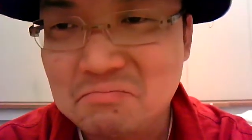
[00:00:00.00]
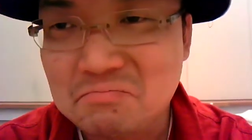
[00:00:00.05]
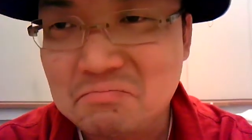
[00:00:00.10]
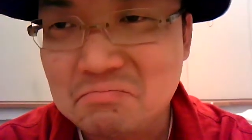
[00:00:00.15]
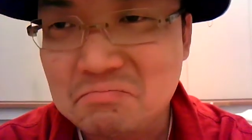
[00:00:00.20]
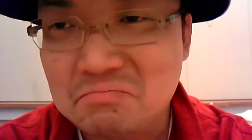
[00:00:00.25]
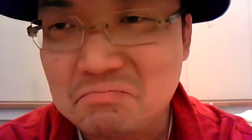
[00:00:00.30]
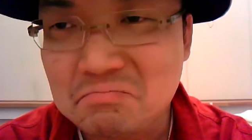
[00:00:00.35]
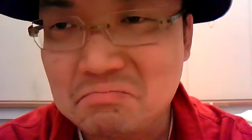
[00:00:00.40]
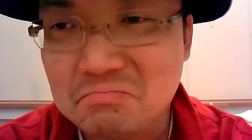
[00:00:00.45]

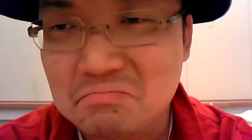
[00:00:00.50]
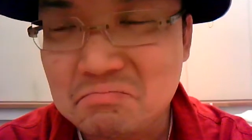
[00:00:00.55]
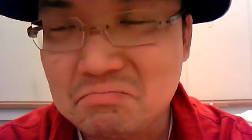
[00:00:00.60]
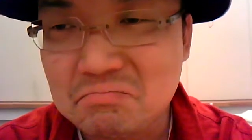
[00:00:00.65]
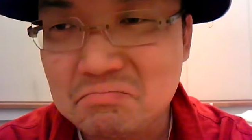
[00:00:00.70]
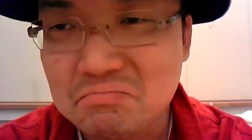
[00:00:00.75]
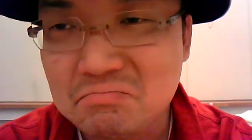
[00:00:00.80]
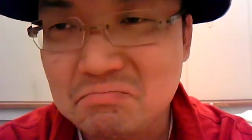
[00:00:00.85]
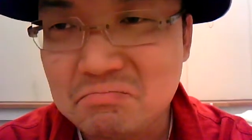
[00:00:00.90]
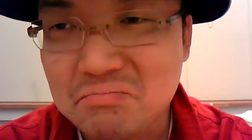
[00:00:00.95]

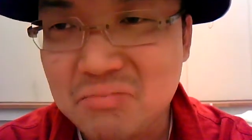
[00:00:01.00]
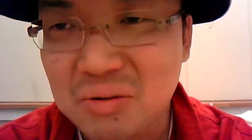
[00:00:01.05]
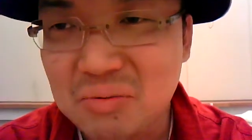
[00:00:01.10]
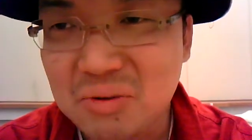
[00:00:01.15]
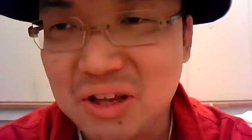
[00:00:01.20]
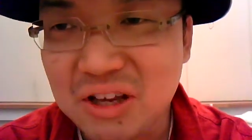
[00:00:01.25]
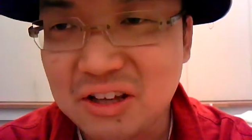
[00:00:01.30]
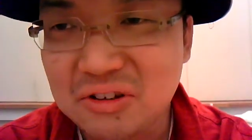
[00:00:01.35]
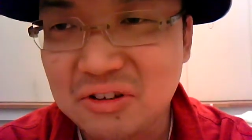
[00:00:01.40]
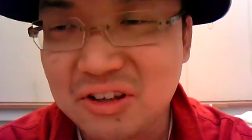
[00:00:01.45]
mm, people
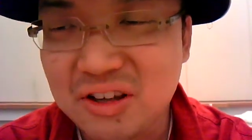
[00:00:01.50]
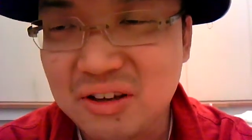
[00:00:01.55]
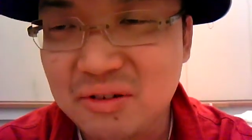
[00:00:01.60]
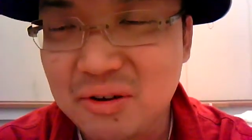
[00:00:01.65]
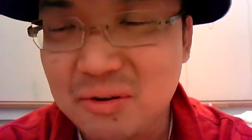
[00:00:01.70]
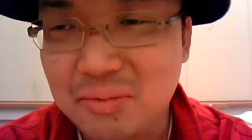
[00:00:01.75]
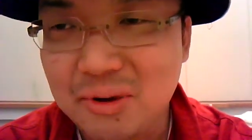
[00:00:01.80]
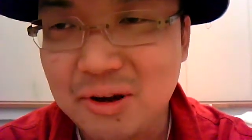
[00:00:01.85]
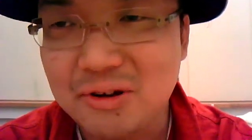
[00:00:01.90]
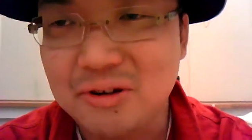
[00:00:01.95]
like us don't have a
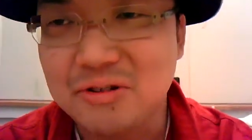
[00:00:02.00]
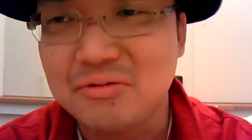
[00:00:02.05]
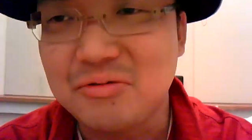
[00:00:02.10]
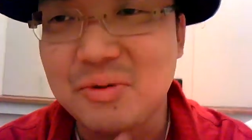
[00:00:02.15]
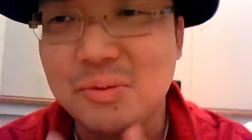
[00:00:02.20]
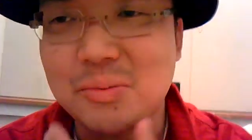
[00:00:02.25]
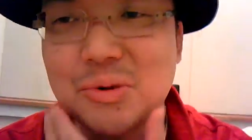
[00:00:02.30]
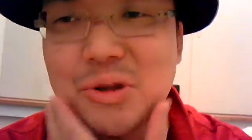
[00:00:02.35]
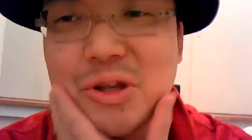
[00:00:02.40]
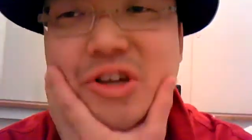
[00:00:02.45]
very good
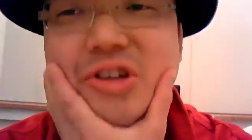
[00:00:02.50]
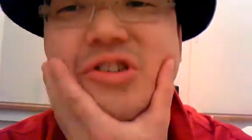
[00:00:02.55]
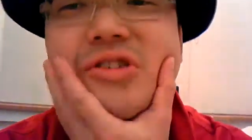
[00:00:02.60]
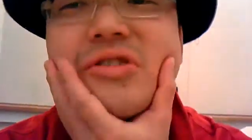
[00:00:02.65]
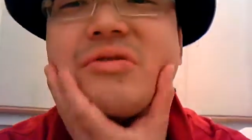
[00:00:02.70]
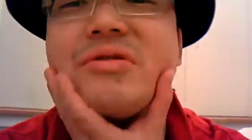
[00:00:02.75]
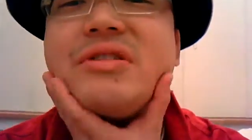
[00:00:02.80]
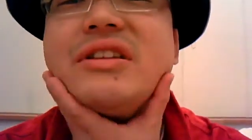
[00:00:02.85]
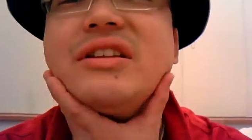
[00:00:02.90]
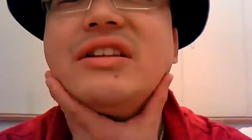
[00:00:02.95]
reputation
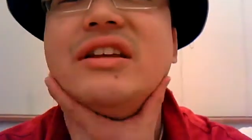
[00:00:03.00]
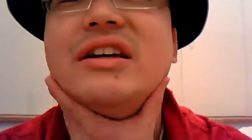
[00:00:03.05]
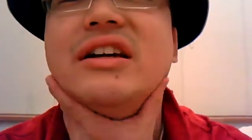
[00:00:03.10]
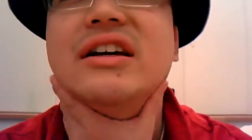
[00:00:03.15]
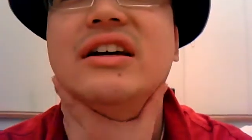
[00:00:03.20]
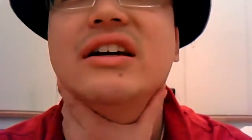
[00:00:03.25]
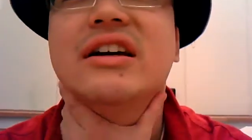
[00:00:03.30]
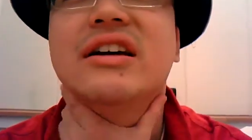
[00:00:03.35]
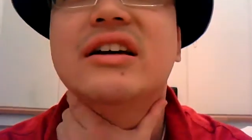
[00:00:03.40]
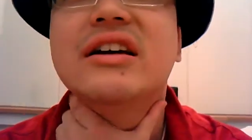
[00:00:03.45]
with
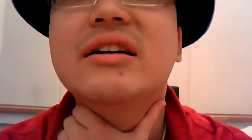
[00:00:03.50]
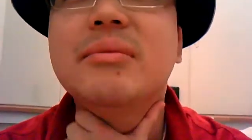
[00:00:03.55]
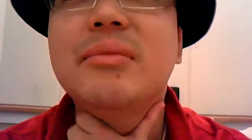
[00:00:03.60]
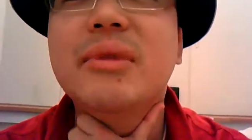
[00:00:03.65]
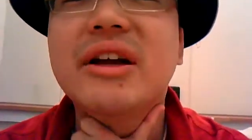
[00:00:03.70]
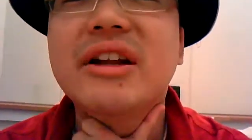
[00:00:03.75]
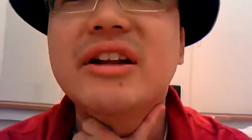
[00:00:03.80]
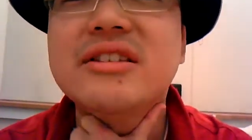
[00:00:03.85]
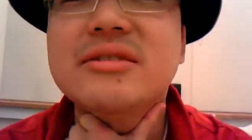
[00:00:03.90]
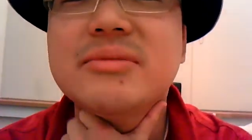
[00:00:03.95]
uh,
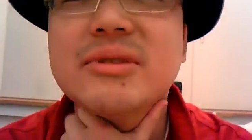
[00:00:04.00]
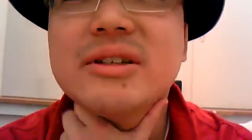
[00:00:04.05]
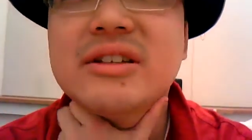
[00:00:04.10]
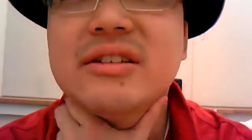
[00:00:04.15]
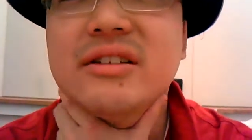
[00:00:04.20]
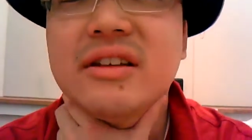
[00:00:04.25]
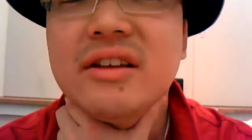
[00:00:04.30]
management.